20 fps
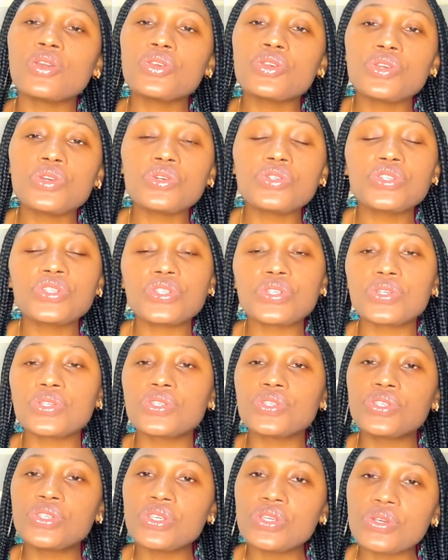you
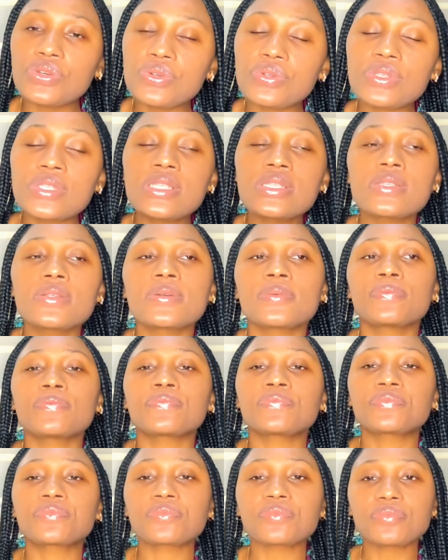should use
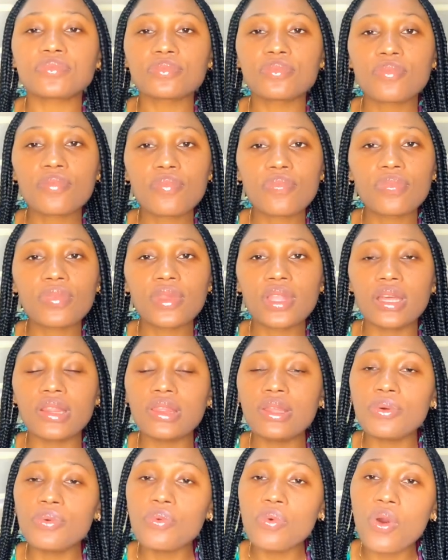
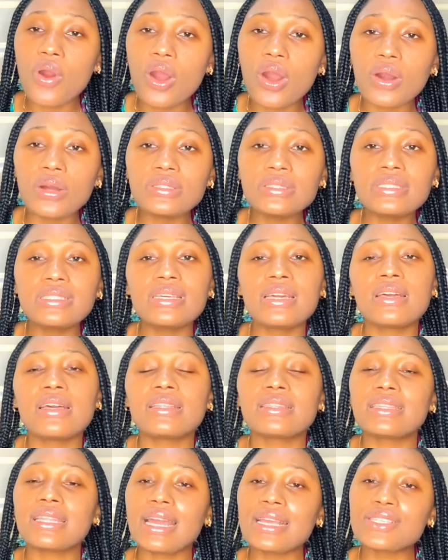the one
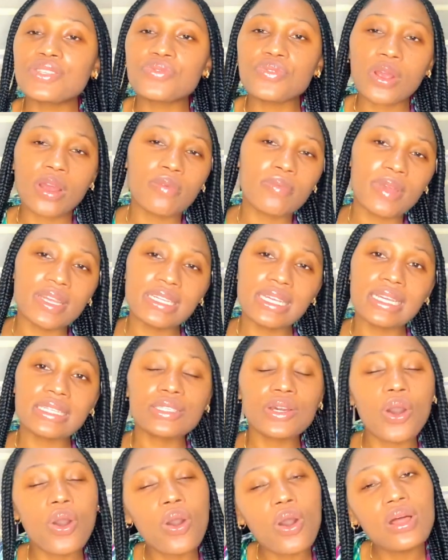that is recommended
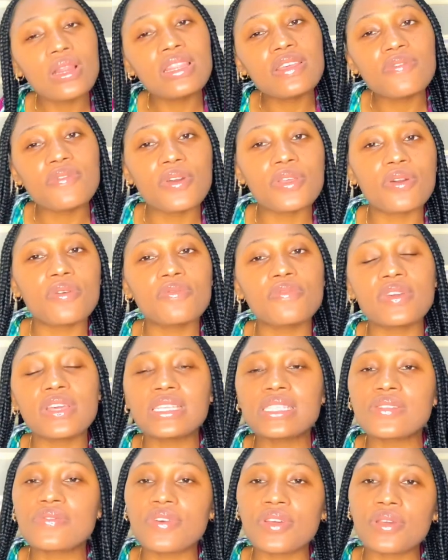only for your
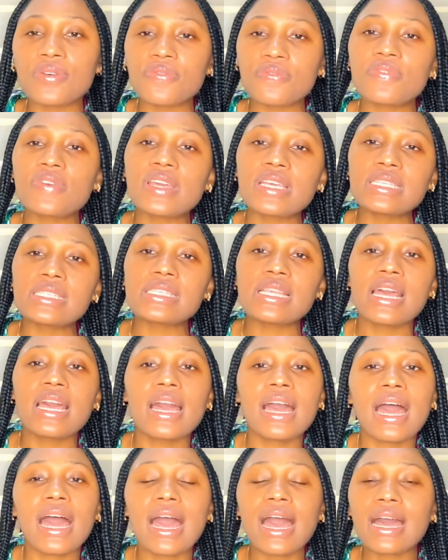face,
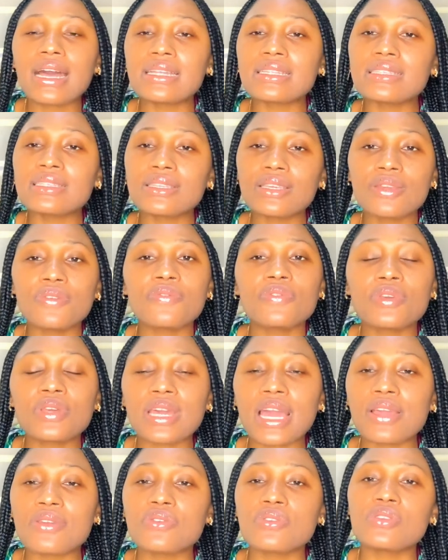and if you
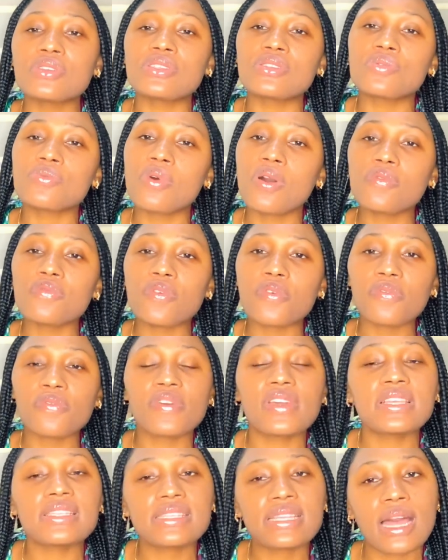can use the one for
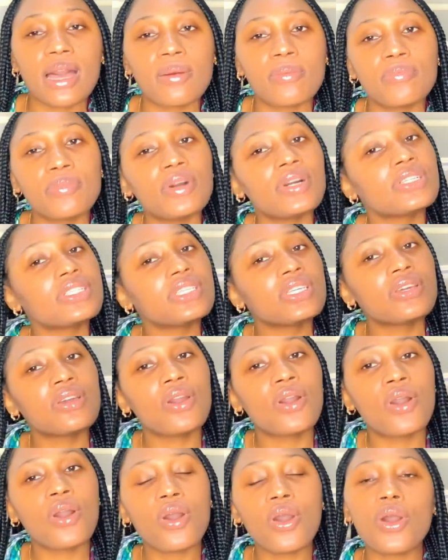face and body
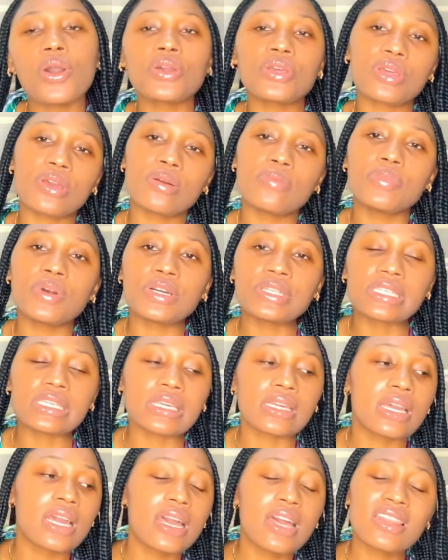on your
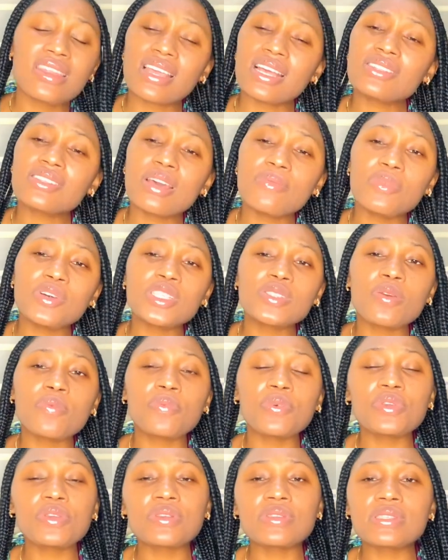body. That's why most
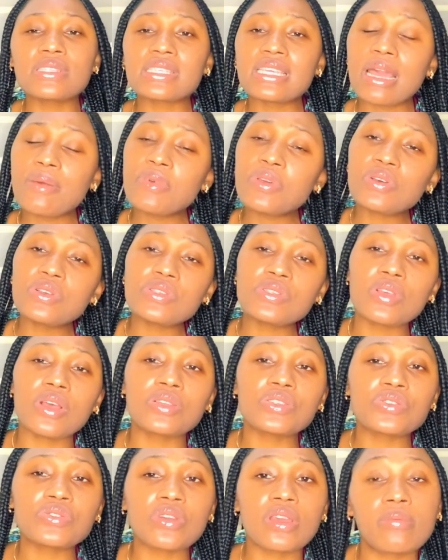people use chemical
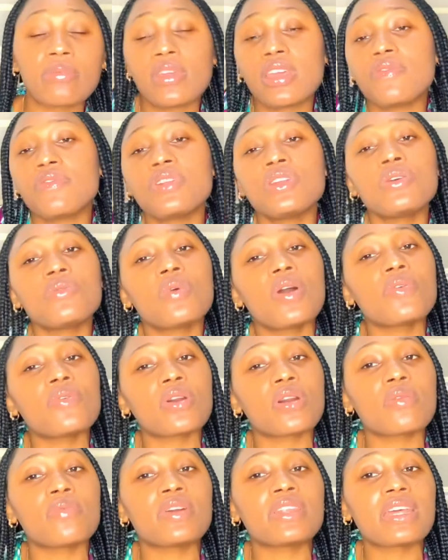sunscreen, even the one
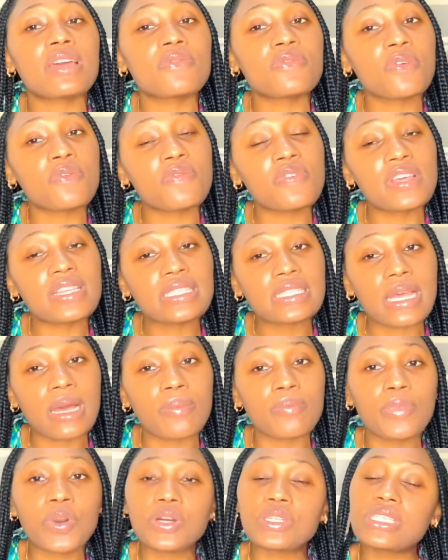recommended for face
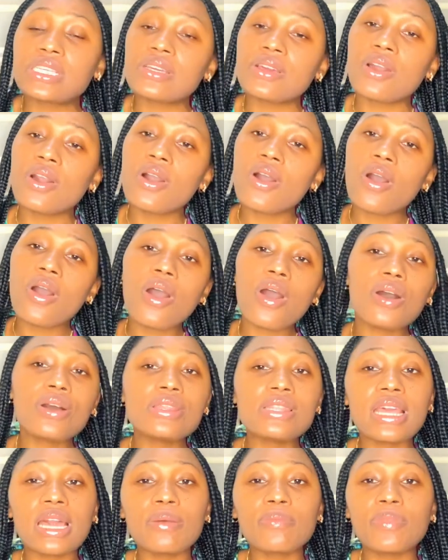and body
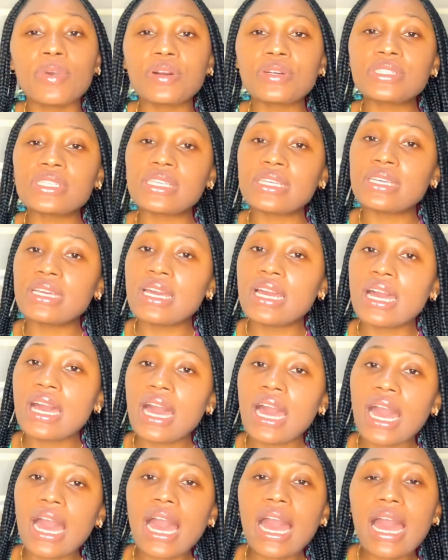on their body,
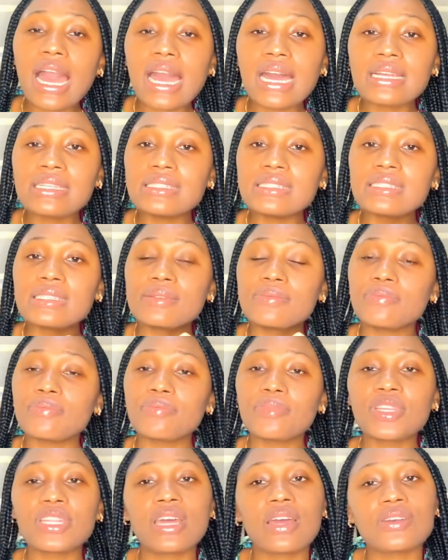and
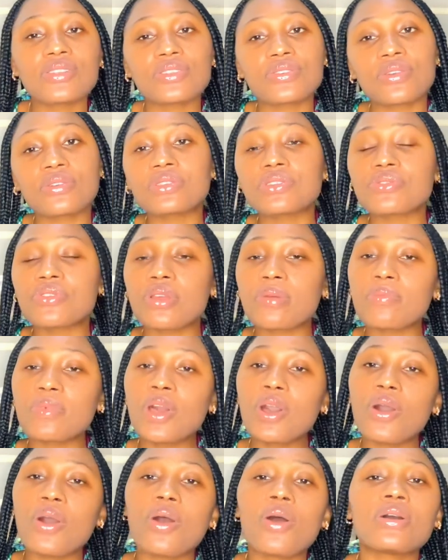mineral sunscreen
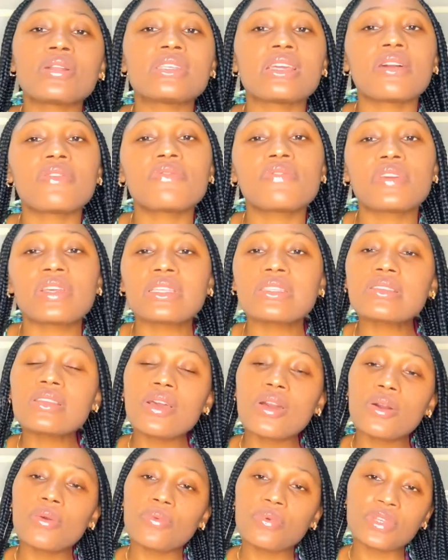on their face,
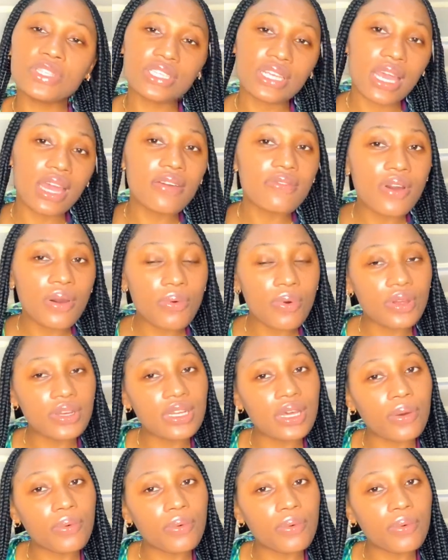whichever one that